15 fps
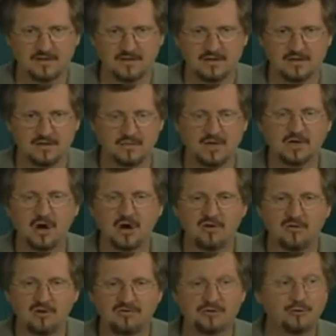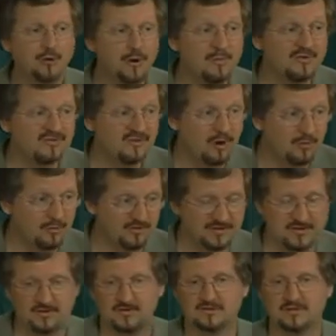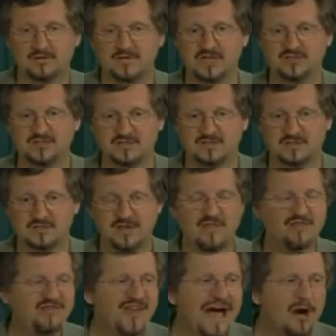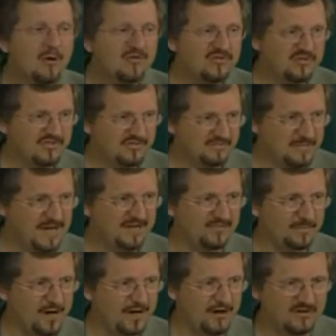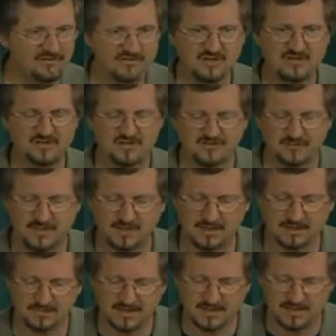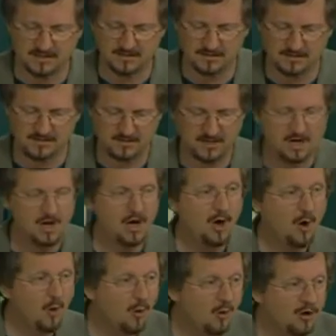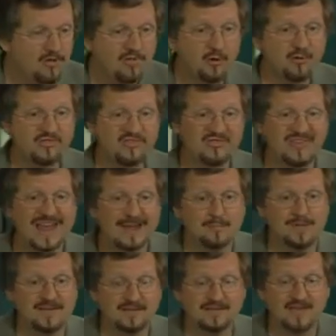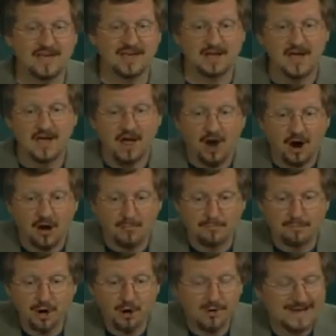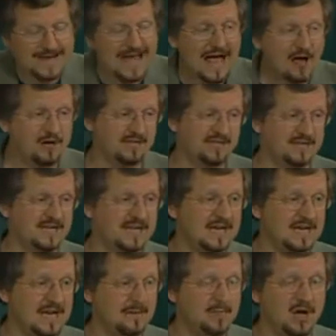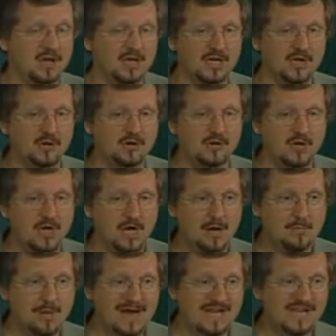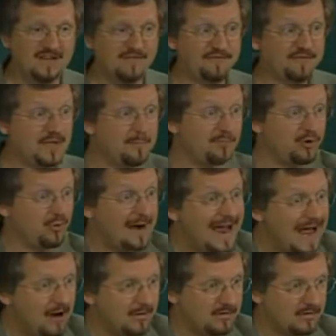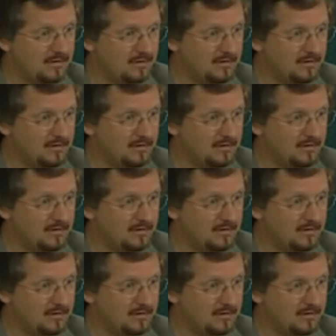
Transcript: And we call those chromosomal deletions. Thousands of base pairs can just be eliminated. Or those segments that are broken out of a DNA molecule might get flipped around